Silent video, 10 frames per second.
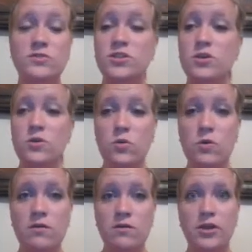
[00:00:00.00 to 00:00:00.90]
do
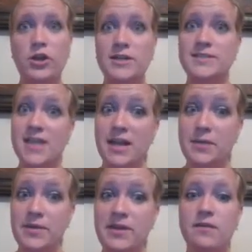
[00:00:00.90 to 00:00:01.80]
your
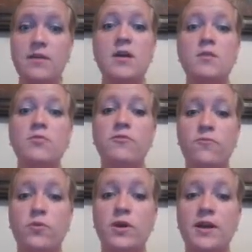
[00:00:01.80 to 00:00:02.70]
assignment
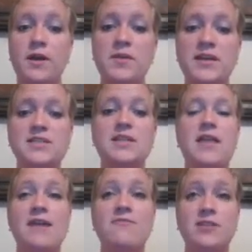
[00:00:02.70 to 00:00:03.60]
before coming to
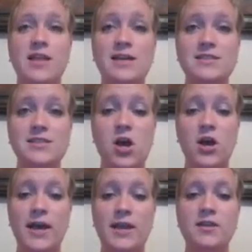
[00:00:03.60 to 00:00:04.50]
live class
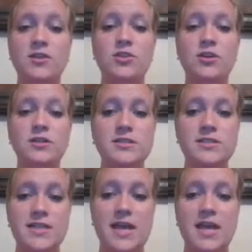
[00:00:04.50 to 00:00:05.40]
on
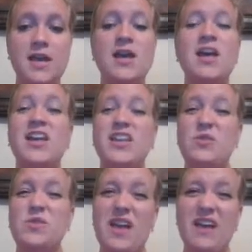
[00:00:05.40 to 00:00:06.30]
Thursday, you
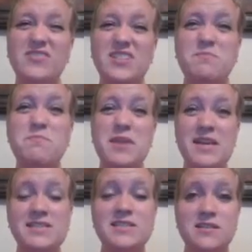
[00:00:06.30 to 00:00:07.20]
will have to
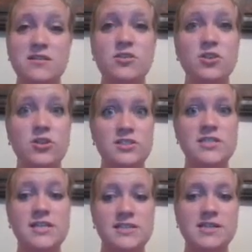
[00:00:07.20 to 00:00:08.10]
miss
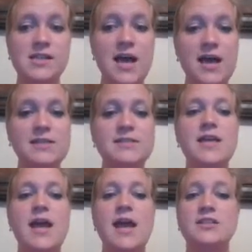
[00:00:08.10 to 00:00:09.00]
Thursday's class
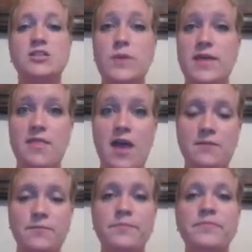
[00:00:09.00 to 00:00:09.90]
and do it then.
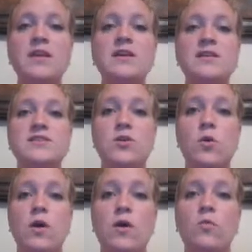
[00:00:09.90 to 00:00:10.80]

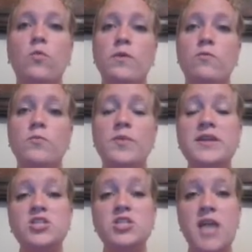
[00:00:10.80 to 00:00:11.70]
So we will be
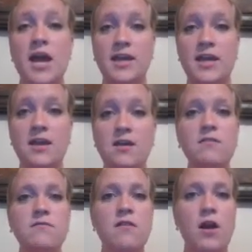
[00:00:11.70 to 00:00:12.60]
checking
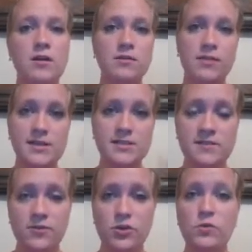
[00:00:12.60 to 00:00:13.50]
our list
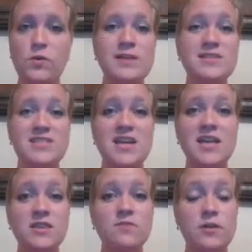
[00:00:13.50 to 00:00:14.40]
of who has
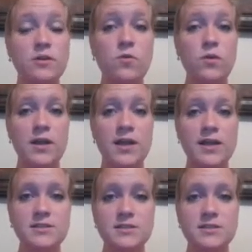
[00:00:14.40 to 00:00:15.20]
done the recordings